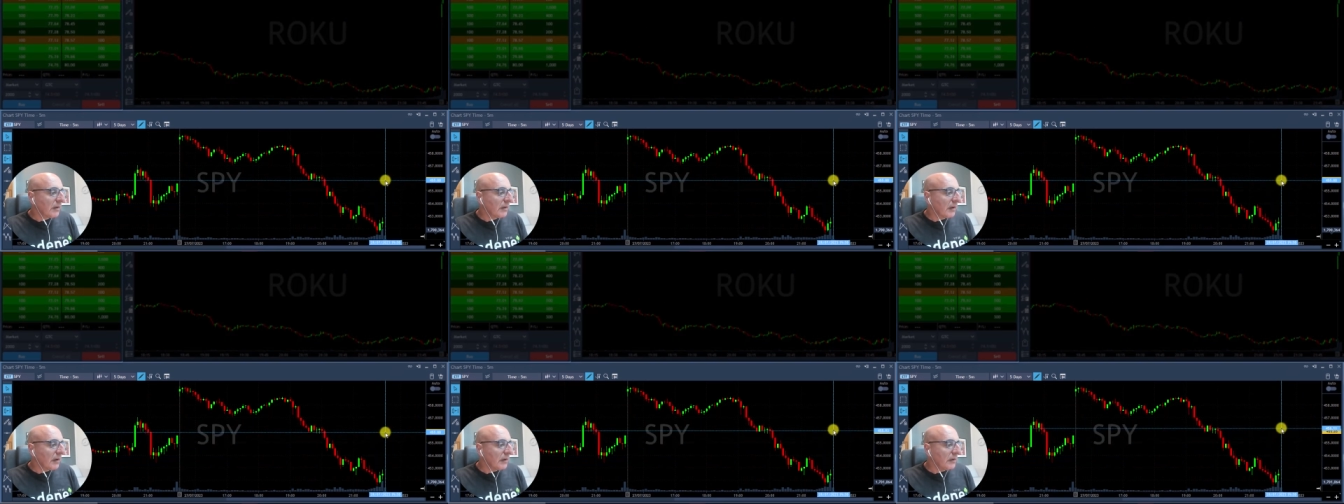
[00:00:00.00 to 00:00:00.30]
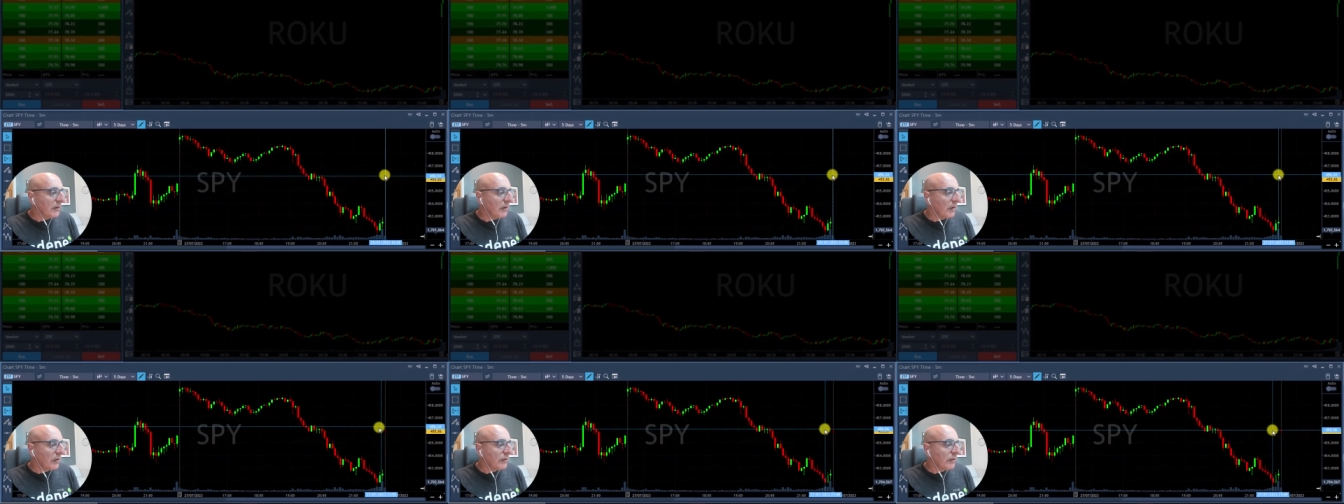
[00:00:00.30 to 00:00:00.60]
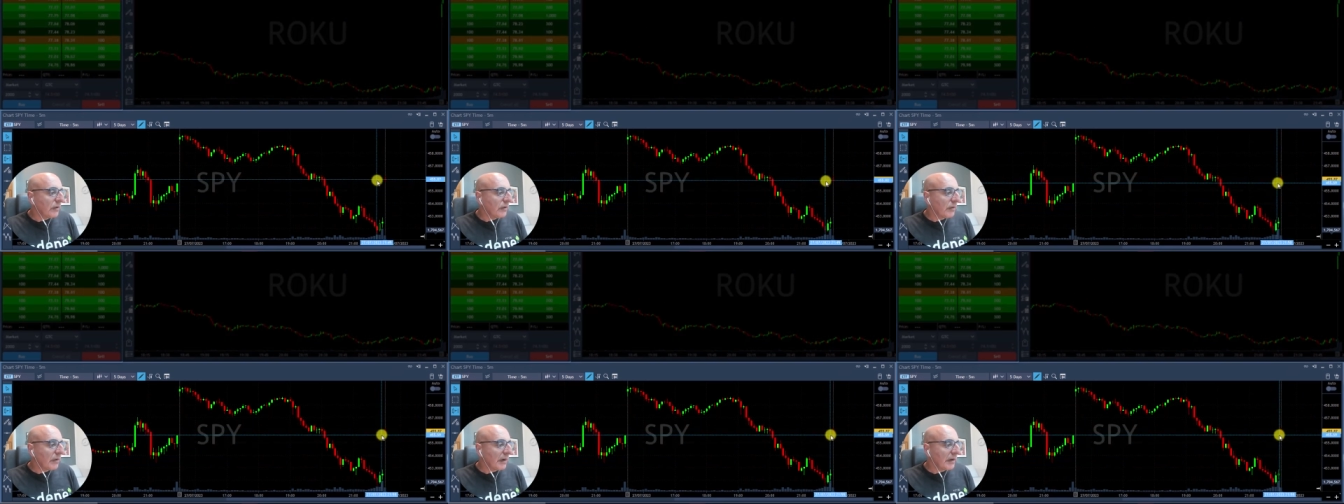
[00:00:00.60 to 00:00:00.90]
A
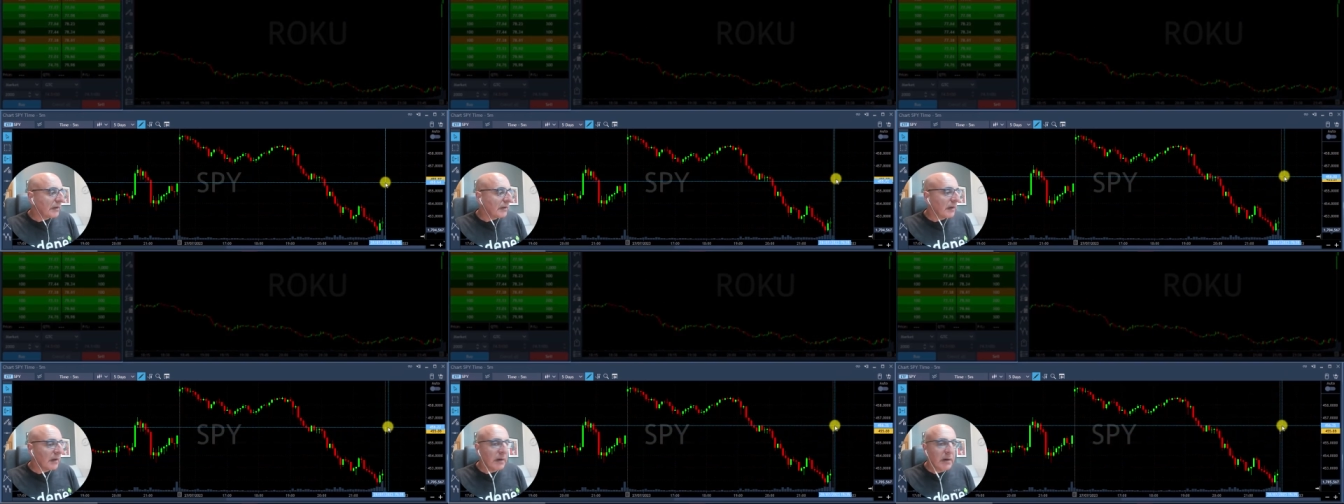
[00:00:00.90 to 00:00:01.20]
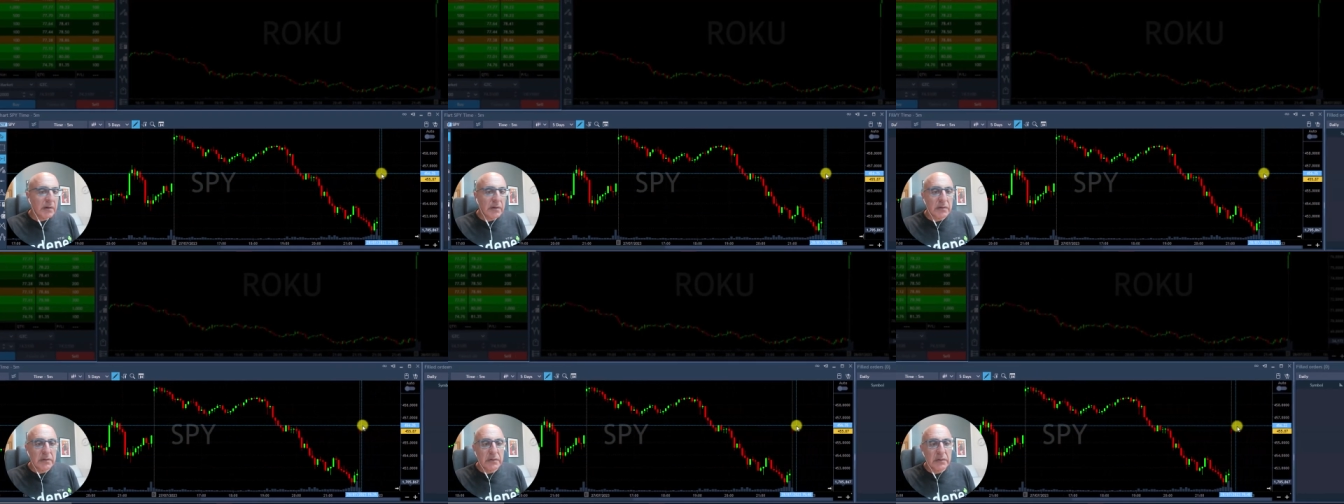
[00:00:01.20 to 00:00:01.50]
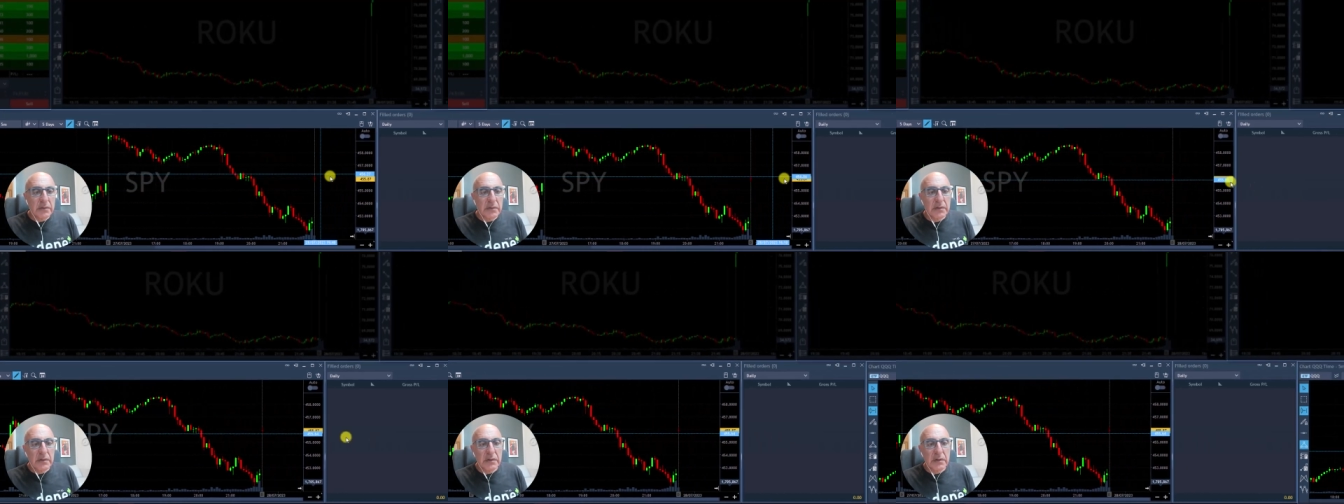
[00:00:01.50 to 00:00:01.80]
doji right now.
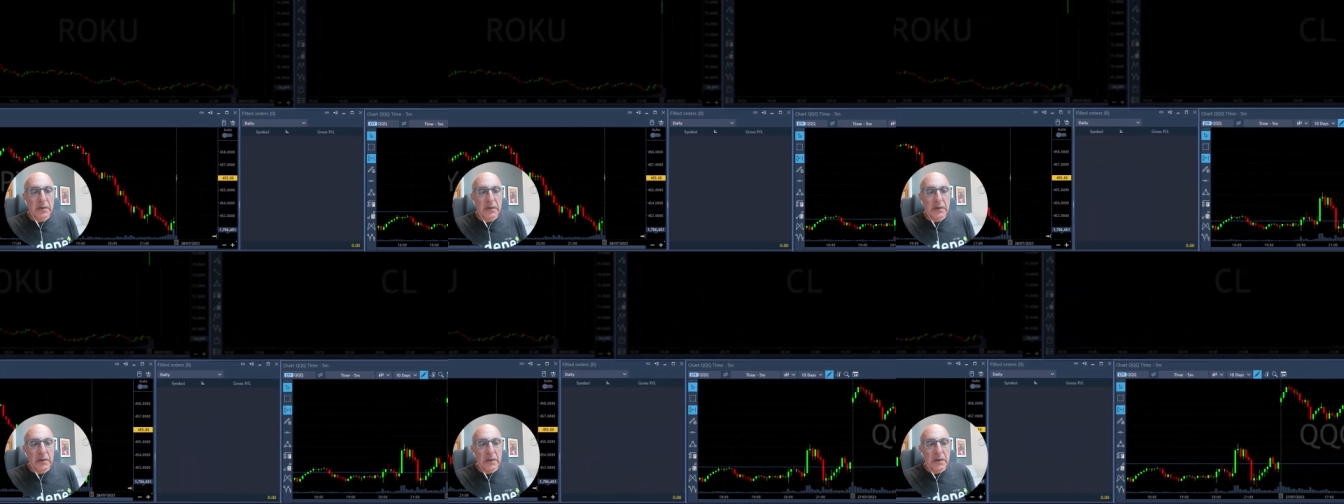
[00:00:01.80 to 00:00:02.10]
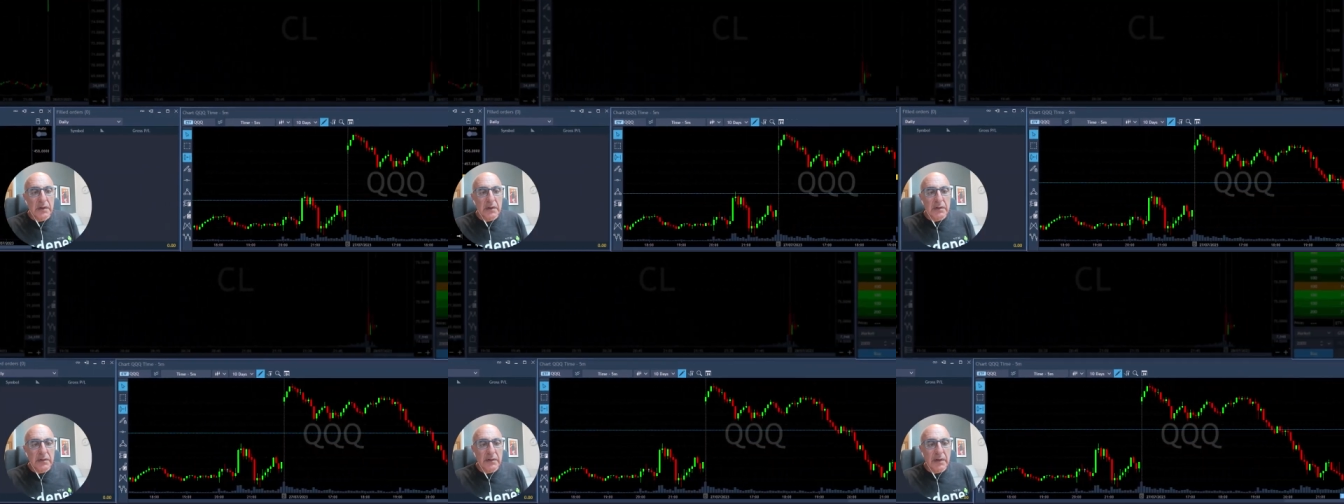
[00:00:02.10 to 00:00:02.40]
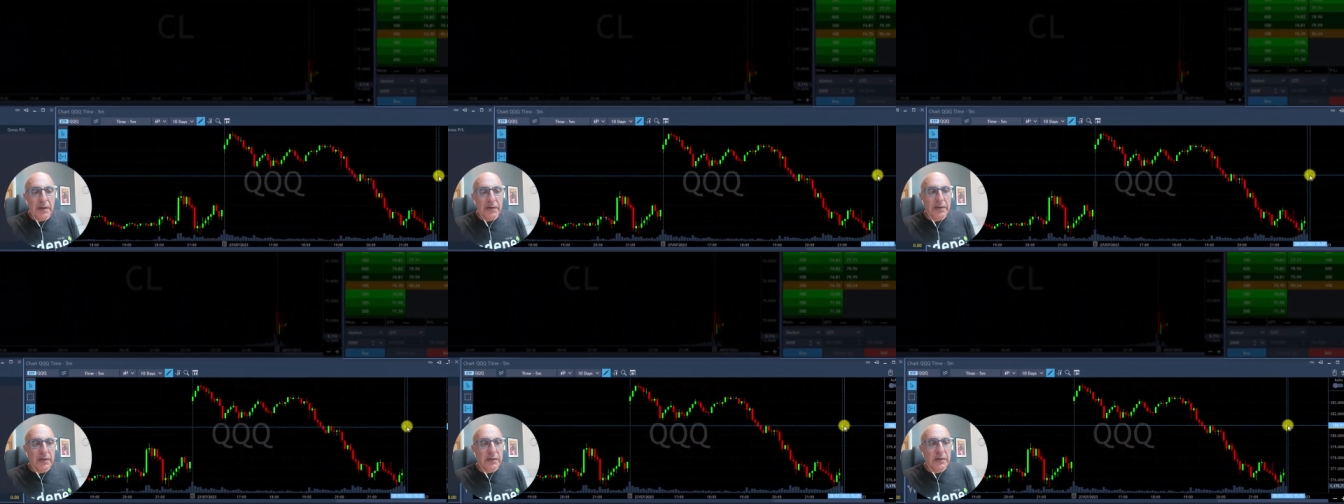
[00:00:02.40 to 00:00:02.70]

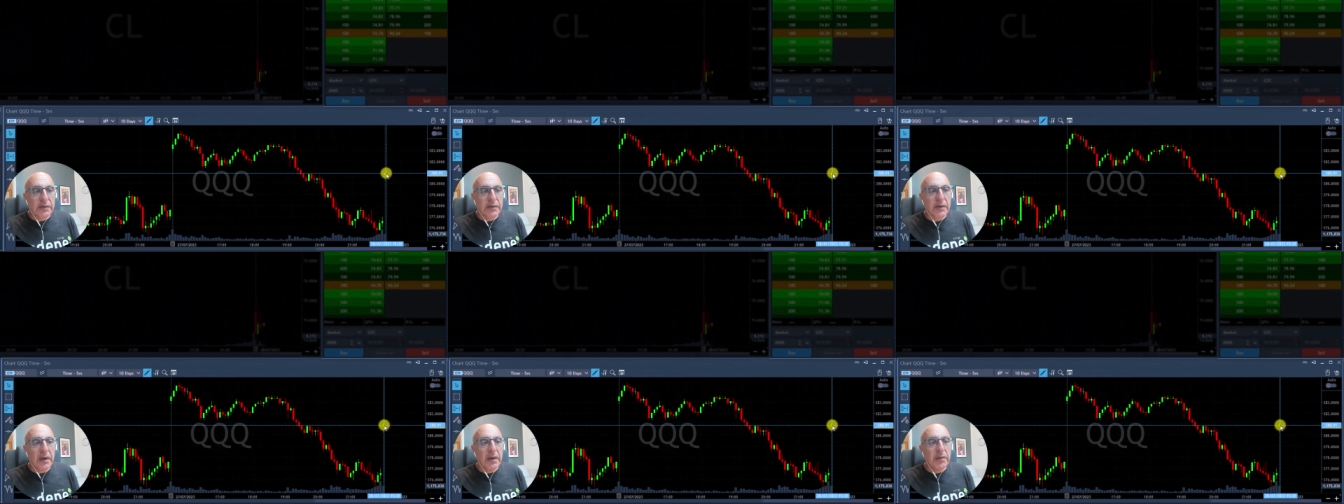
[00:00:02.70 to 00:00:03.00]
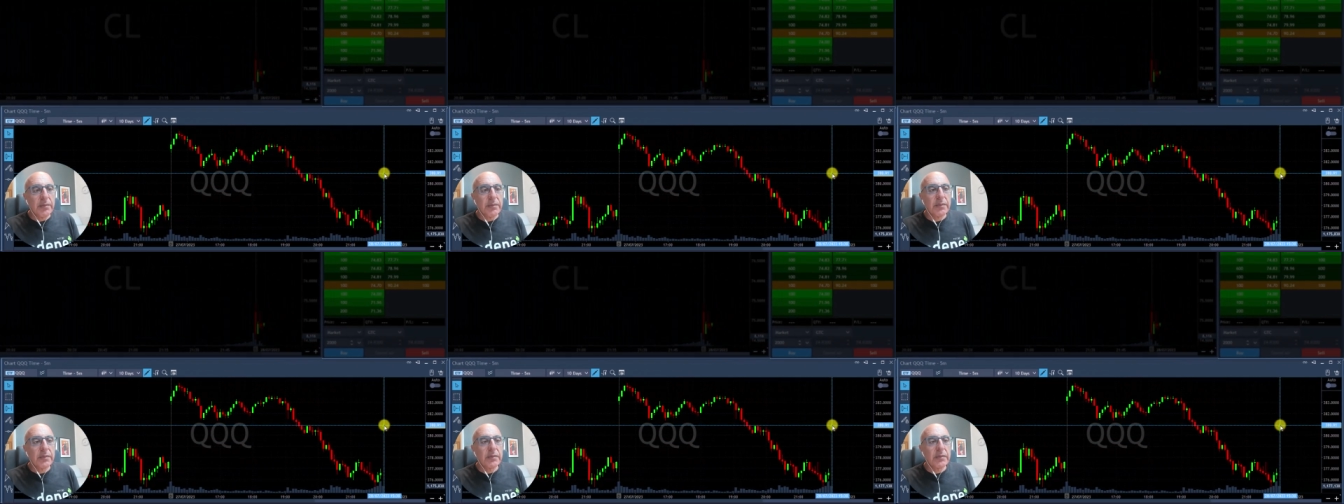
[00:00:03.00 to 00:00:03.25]
Nasdaq the same.